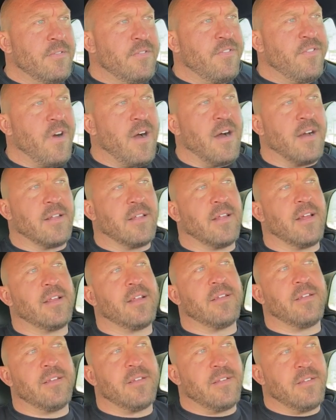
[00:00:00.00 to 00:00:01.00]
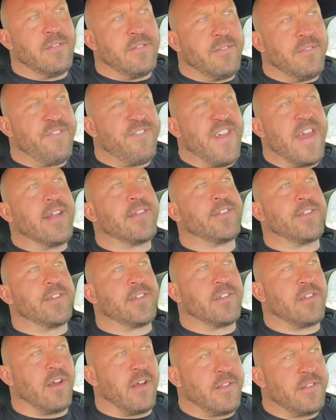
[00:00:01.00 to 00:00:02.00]
Fuck, that's it. Fancy
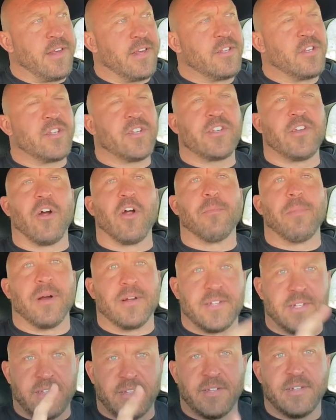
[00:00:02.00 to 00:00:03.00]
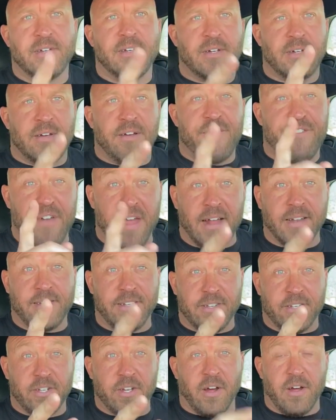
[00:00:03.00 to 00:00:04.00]
sauce. That's Starbucks
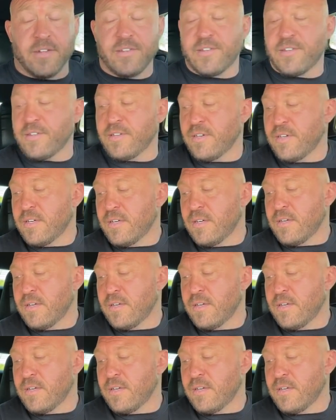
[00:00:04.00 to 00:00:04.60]
fancy sauce.